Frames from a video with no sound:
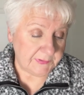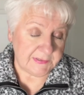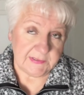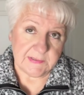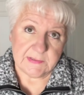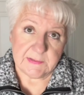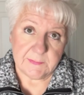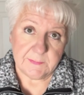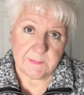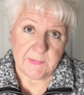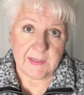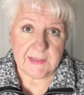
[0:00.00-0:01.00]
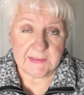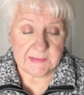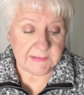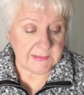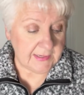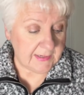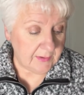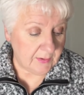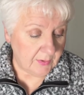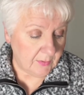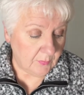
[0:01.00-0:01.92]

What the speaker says: system is that